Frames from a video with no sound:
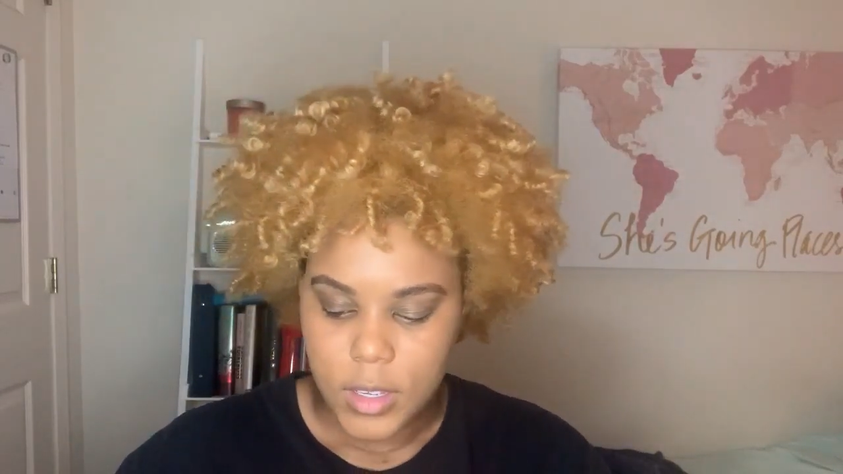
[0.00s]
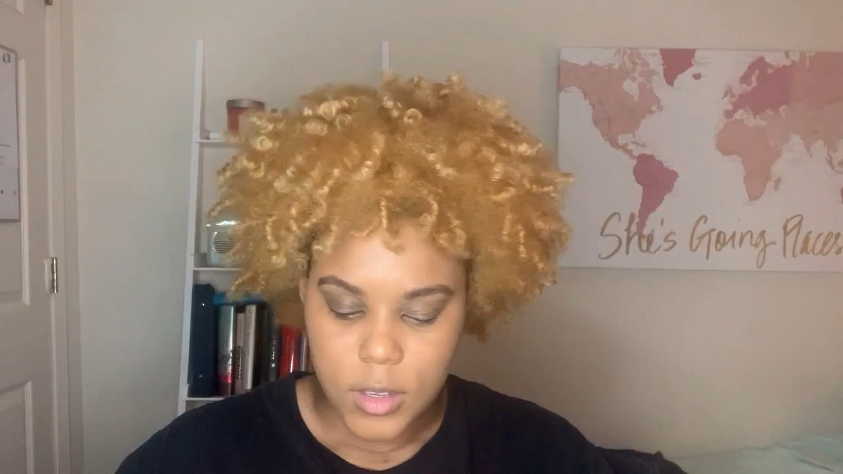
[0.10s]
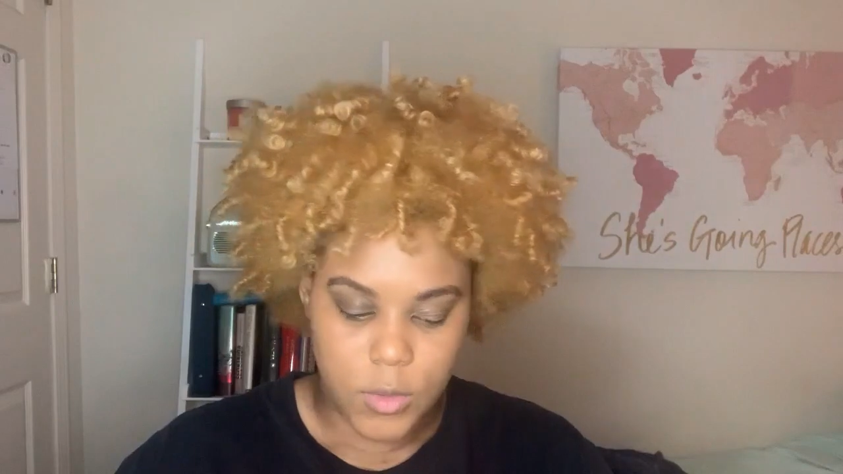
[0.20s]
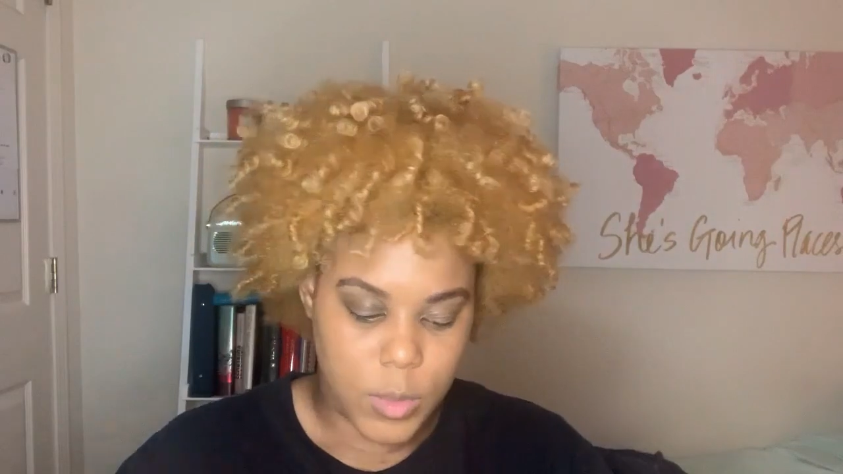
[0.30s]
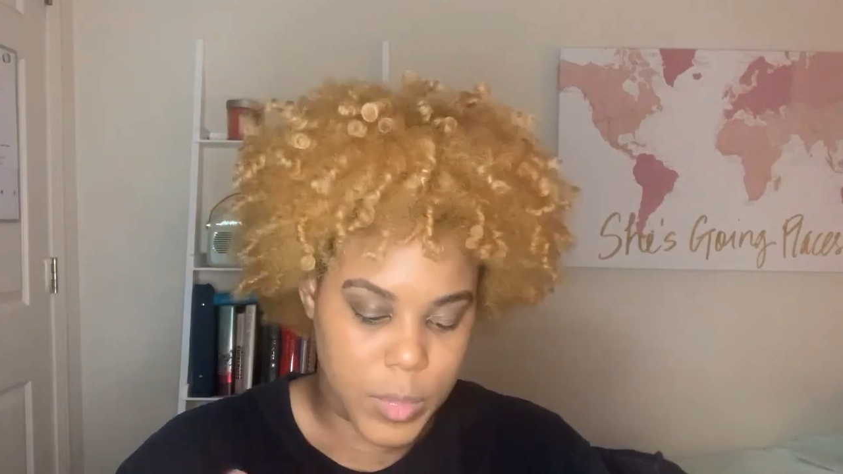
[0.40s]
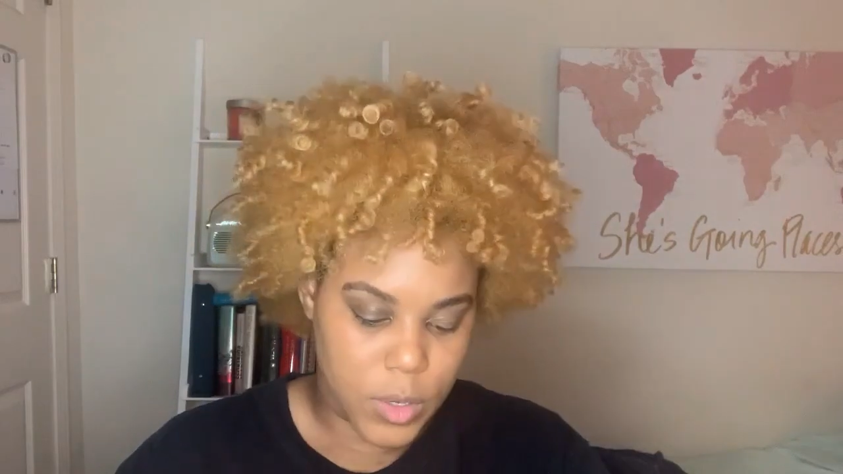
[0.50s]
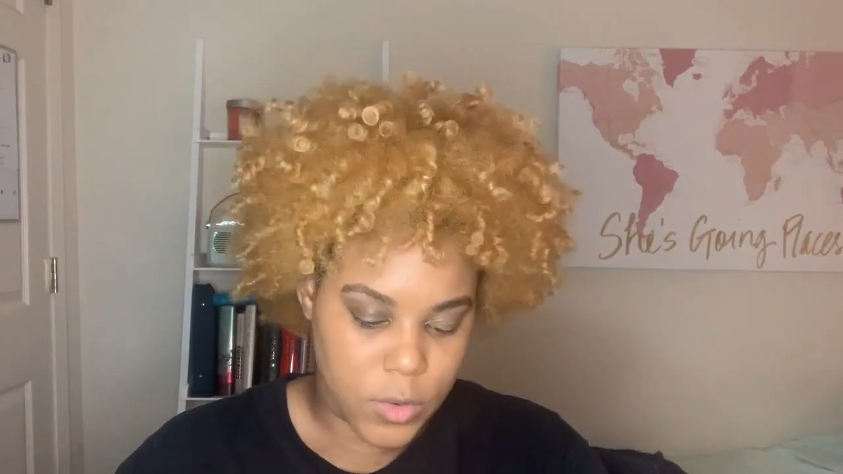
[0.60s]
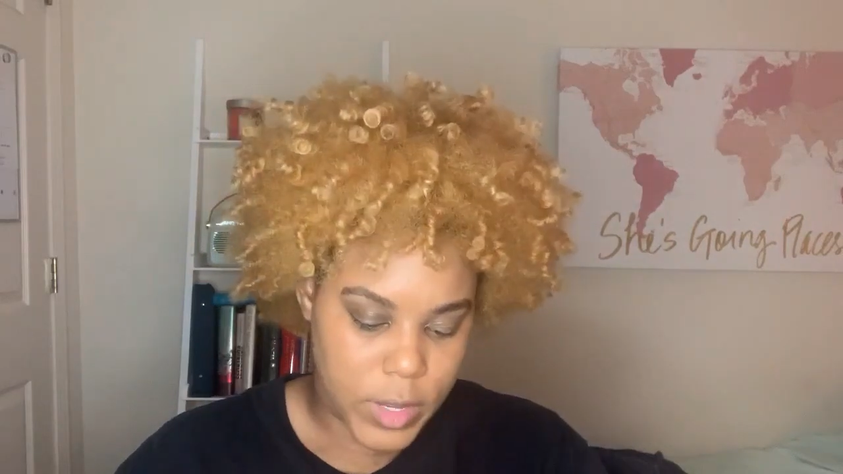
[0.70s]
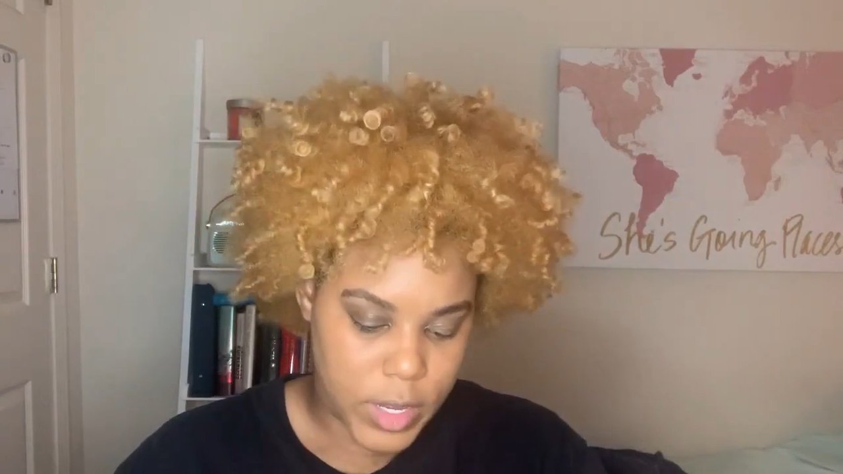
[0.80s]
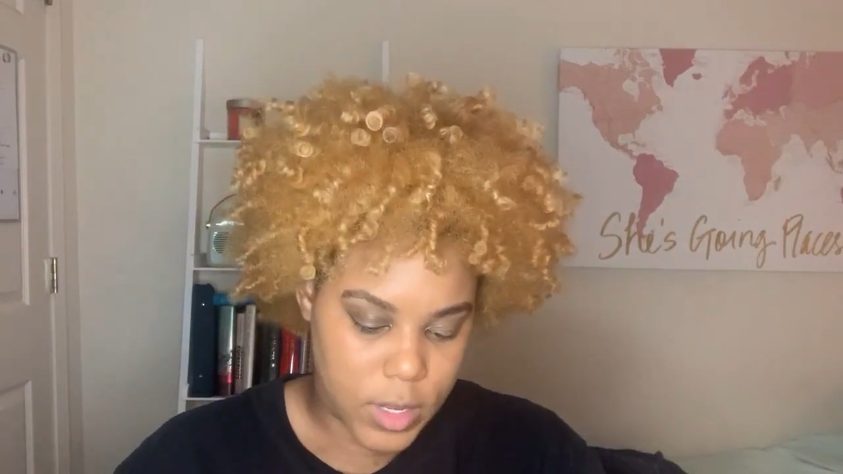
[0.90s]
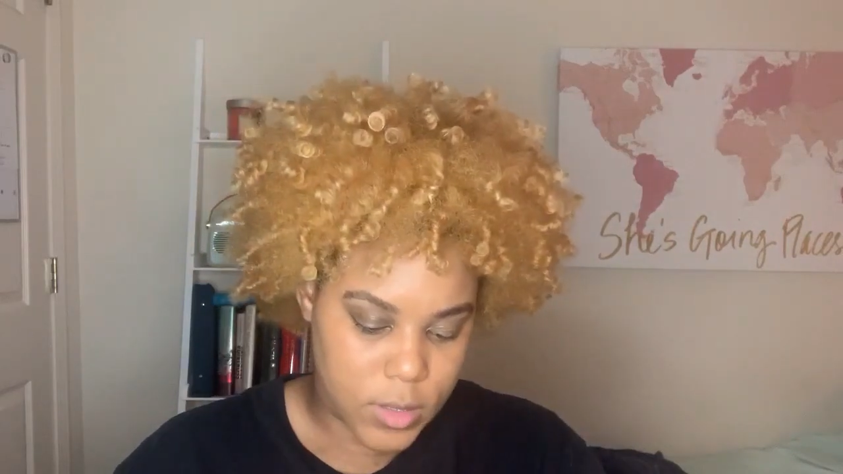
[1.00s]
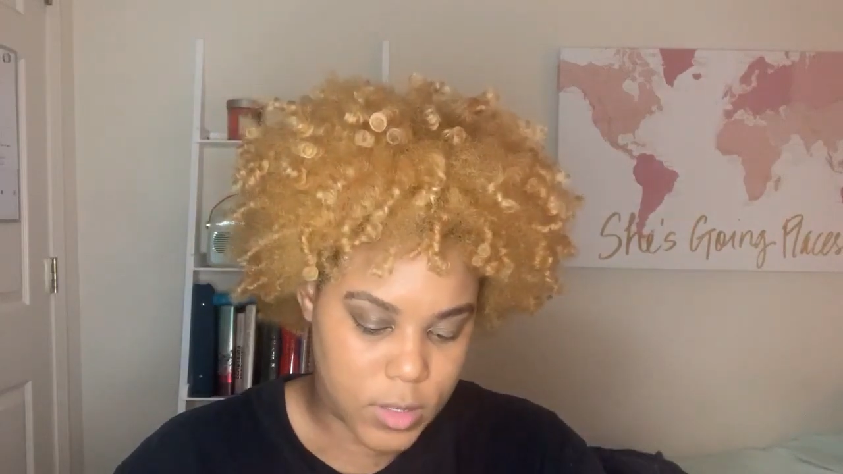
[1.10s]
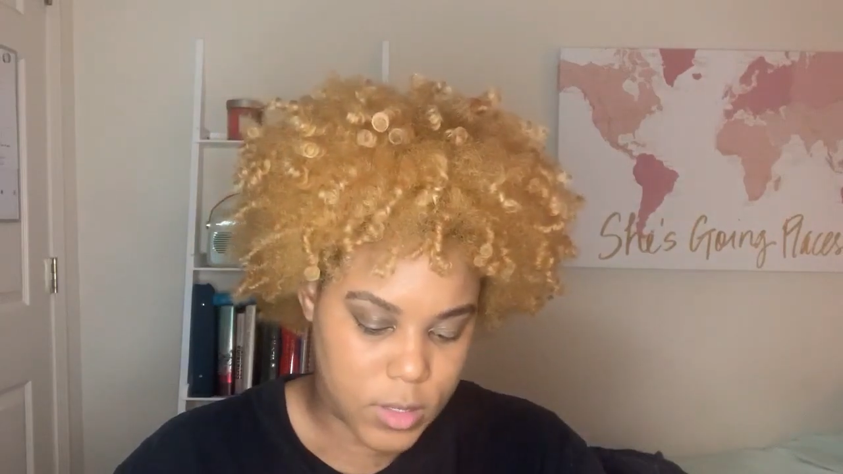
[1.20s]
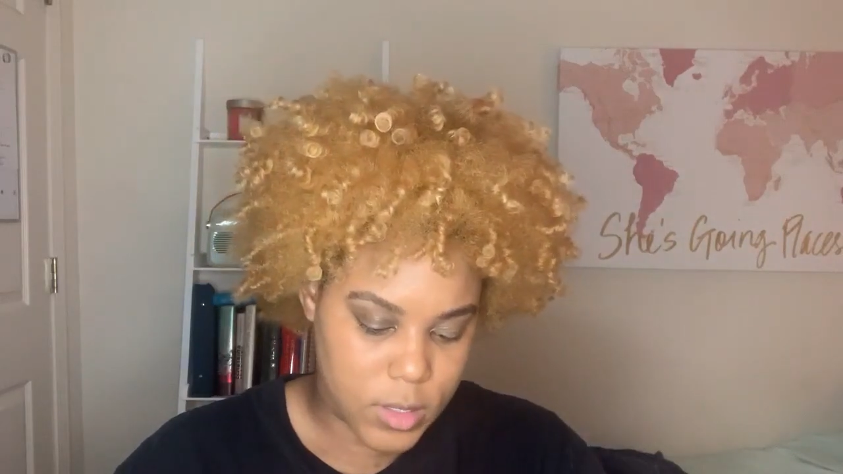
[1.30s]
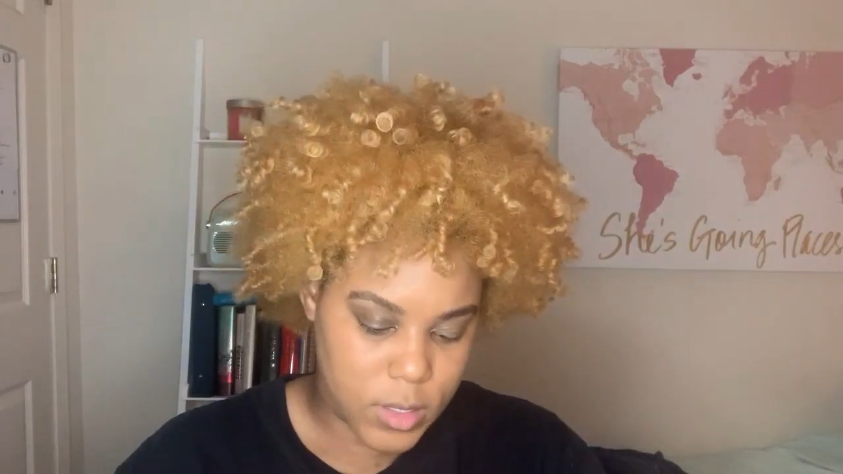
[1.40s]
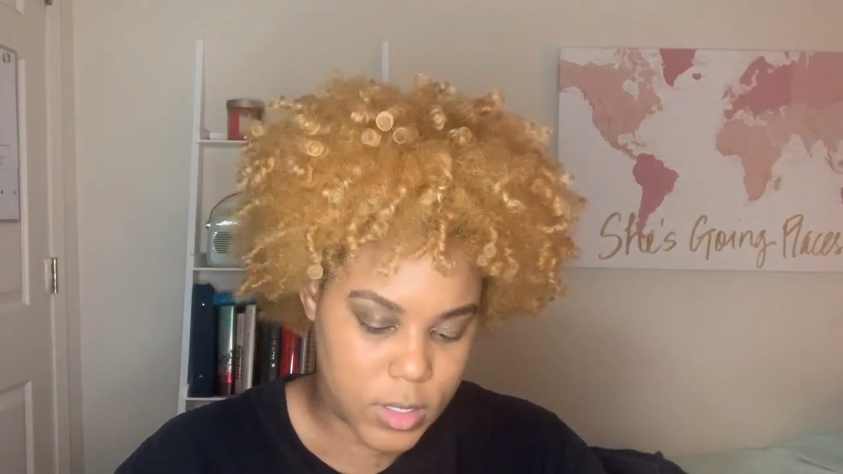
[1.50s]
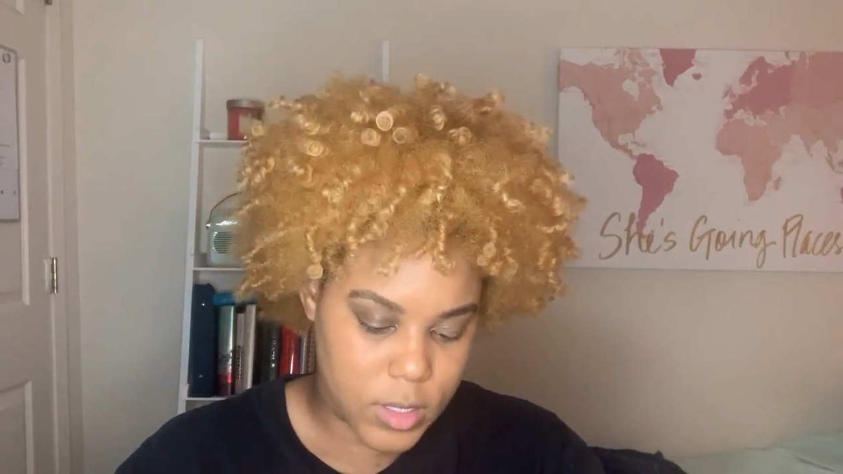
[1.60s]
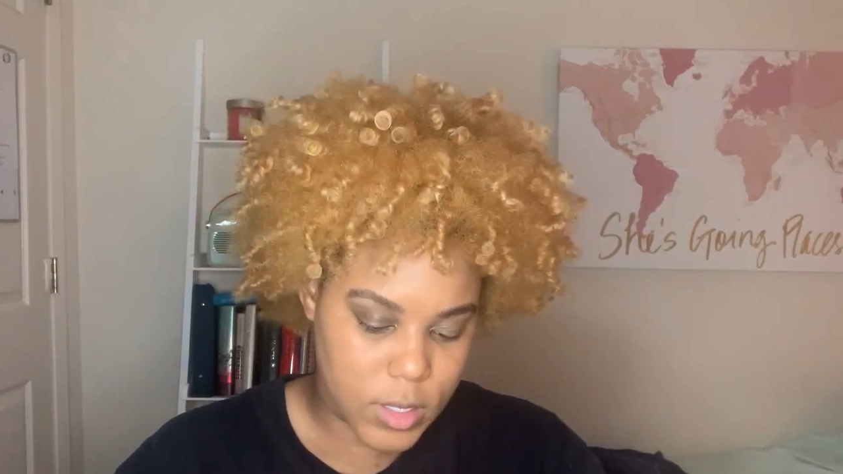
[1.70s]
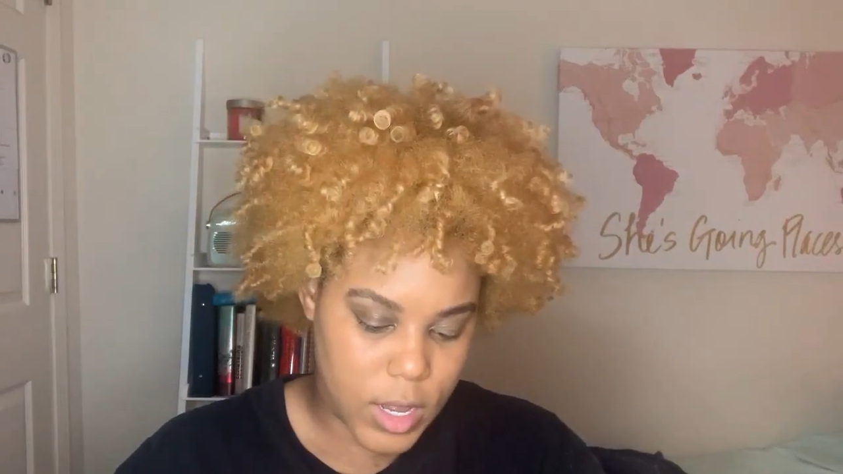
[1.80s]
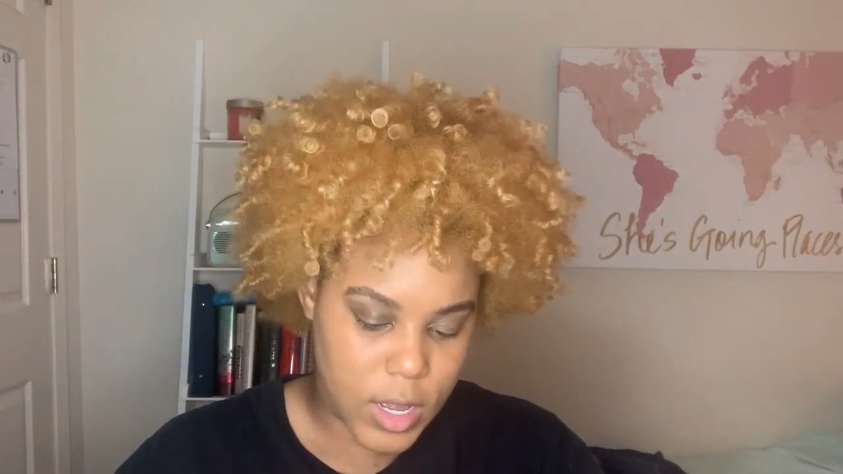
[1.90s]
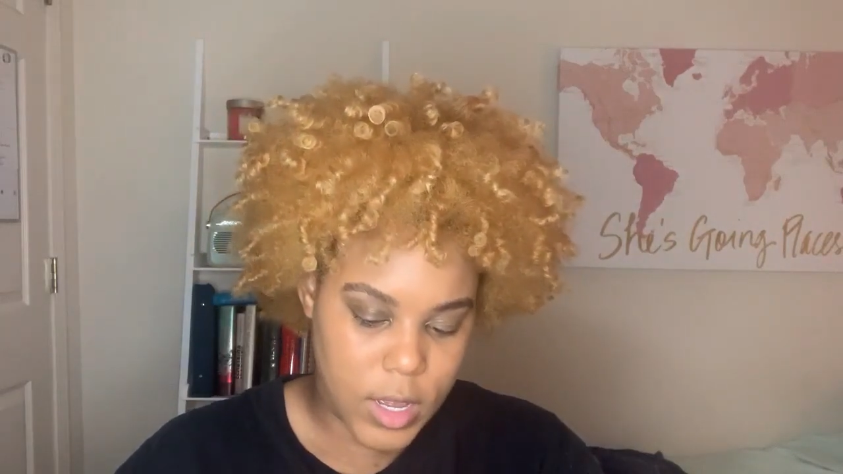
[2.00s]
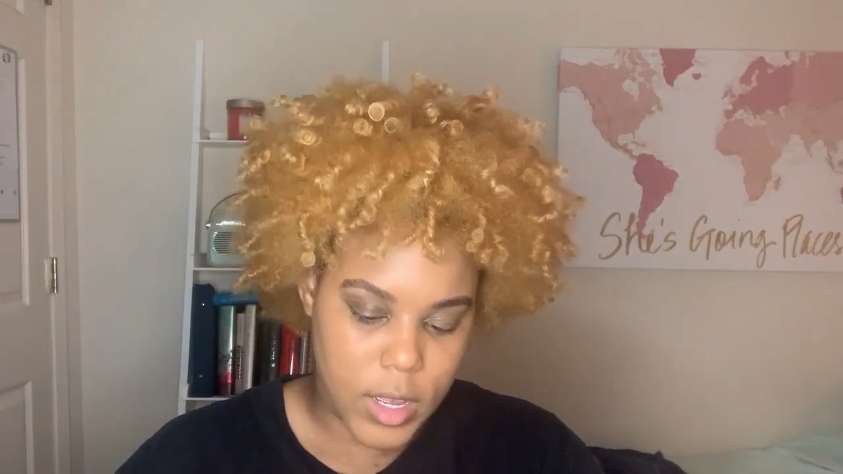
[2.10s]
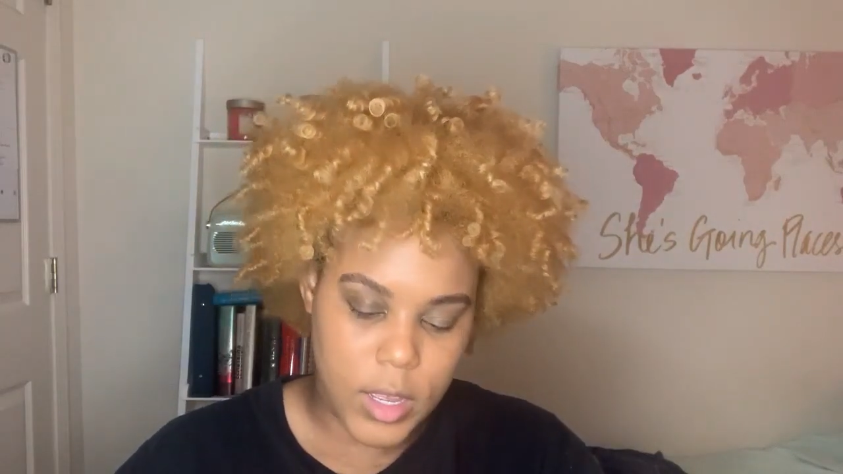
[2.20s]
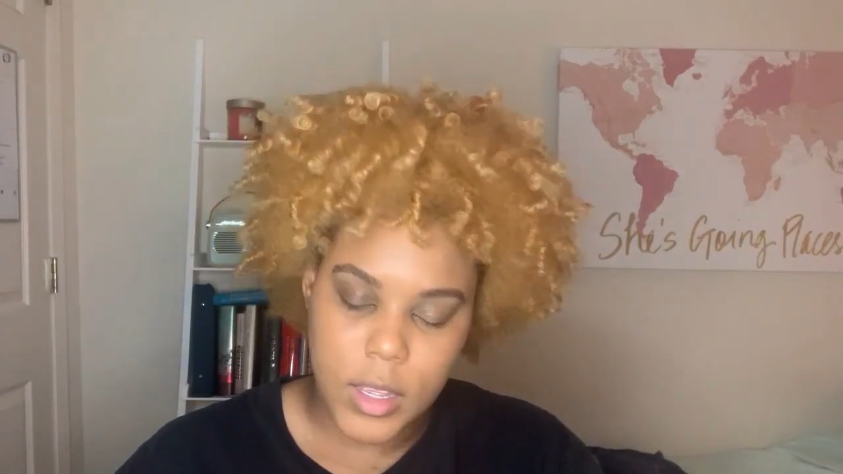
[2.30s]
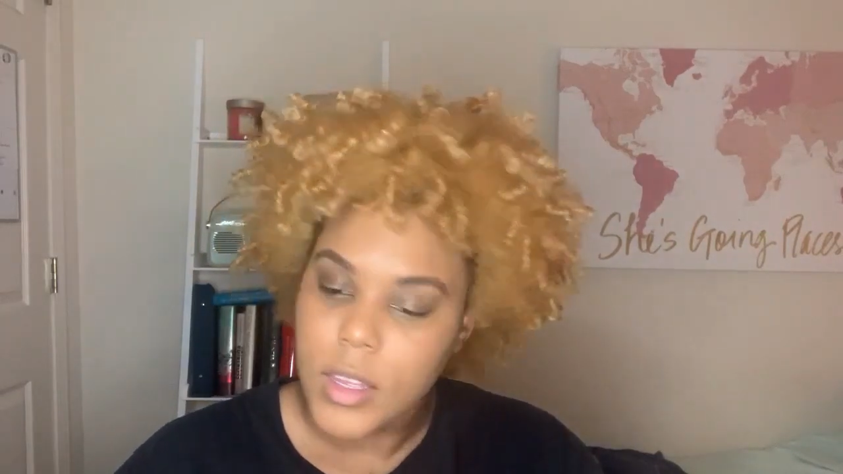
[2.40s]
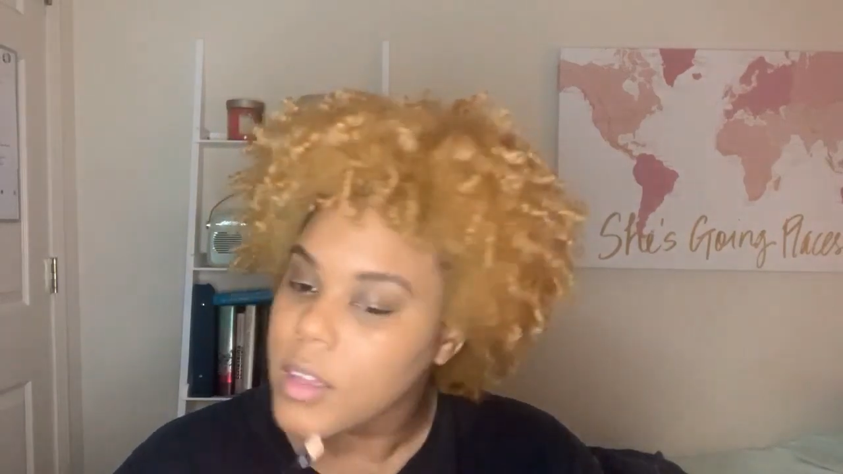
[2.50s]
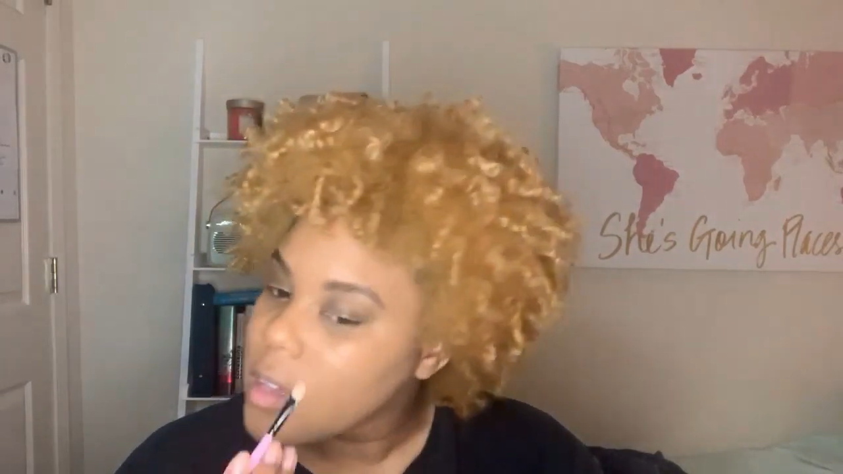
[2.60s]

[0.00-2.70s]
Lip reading: Well, both halves, since I